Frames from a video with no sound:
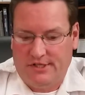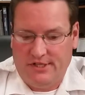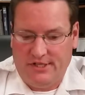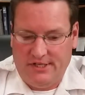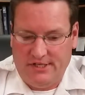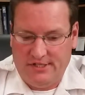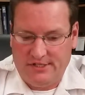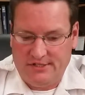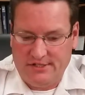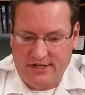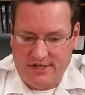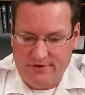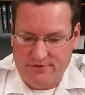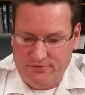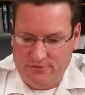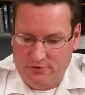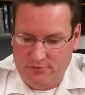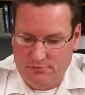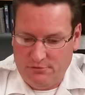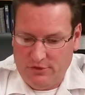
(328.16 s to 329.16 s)
get insight
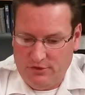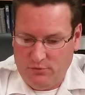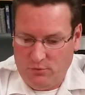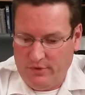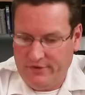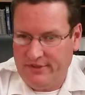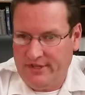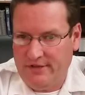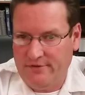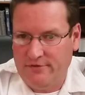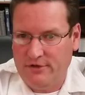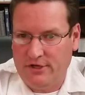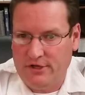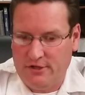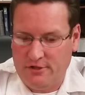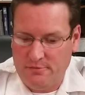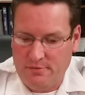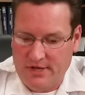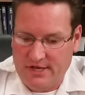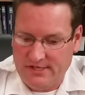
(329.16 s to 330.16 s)
from what they've
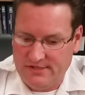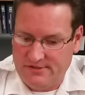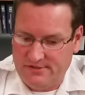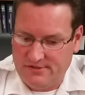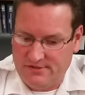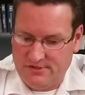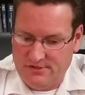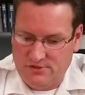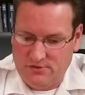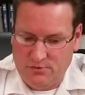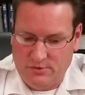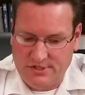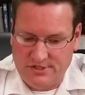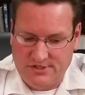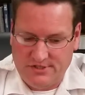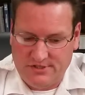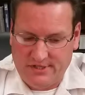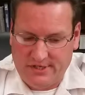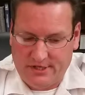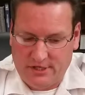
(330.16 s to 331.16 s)
done in the past and
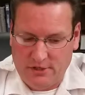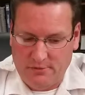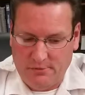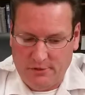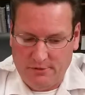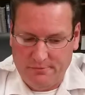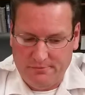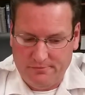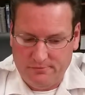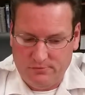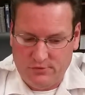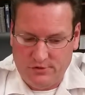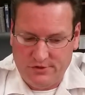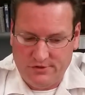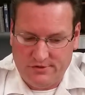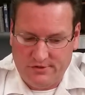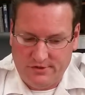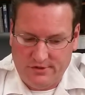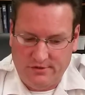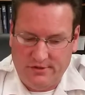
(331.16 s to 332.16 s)
situations that come up. We
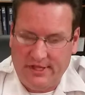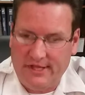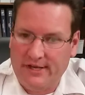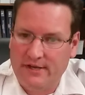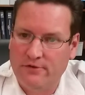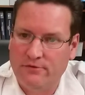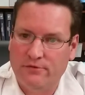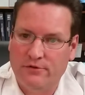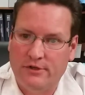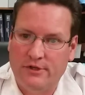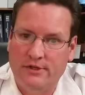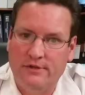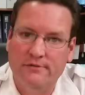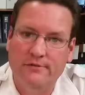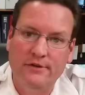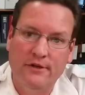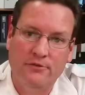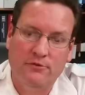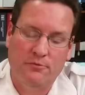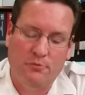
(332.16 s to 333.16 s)
usually do that every
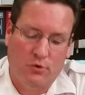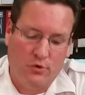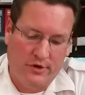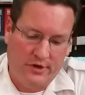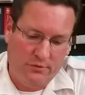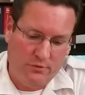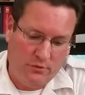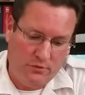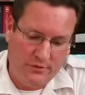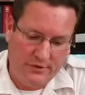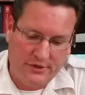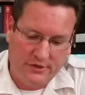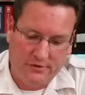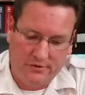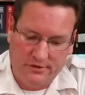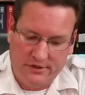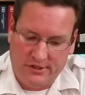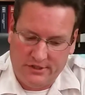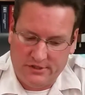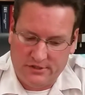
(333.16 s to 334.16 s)
morning when we
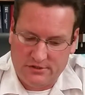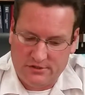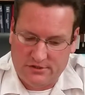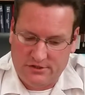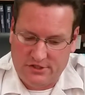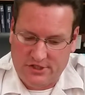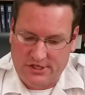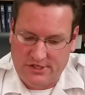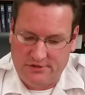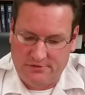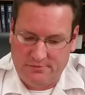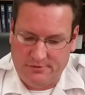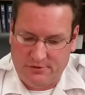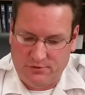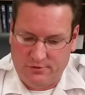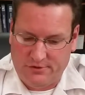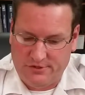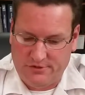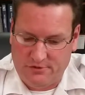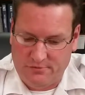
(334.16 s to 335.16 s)
exchange
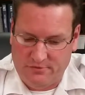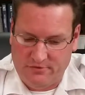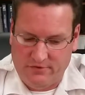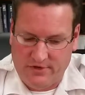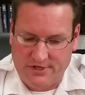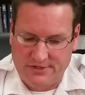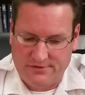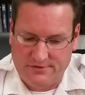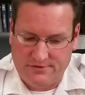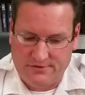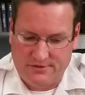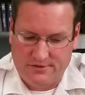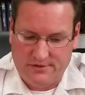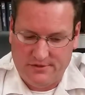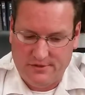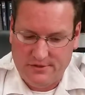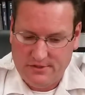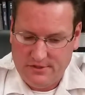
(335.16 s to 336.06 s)
between supervisors.